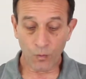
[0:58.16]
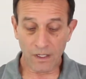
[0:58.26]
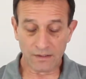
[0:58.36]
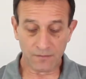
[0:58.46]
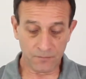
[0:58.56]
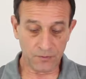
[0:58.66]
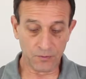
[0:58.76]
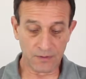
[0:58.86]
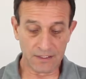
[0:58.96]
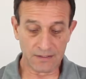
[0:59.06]
quite a
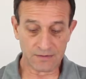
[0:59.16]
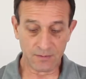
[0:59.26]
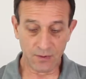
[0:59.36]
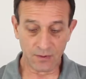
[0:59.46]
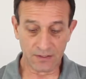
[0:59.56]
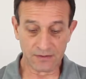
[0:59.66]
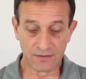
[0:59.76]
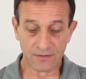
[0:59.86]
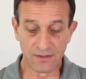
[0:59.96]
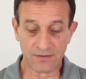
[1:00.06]
few energy
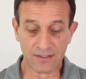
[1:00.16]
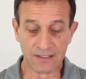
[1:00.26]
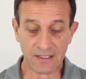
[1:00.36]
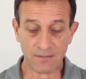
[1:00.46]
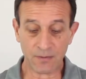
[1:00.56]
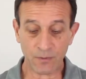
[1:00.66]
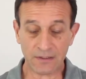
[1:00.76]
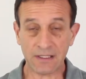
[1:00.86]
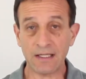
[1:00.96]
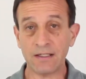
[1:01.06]
blockages. She came a
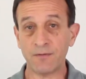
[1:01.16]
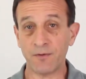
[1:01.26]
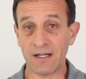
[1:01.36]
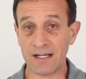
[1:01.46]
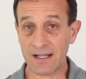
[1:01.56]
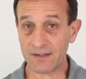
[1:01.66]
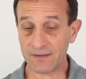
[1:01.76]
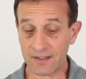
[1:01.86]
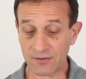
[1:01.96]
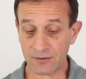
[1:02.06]
week later for another
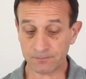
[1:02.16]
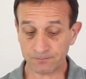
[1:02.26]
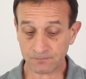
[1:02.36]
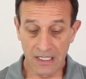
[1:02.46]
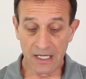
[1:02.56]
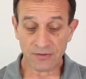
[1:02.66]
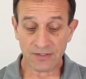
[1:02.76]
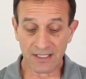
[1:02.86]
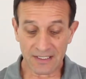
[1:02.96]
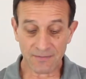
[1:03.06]
session, and
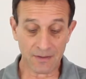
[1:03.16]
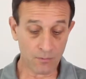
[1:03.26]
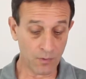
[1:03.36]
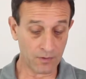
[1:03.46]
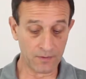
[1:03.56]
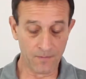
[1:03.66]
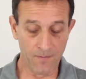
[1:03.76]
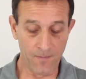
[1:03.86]
she had even more.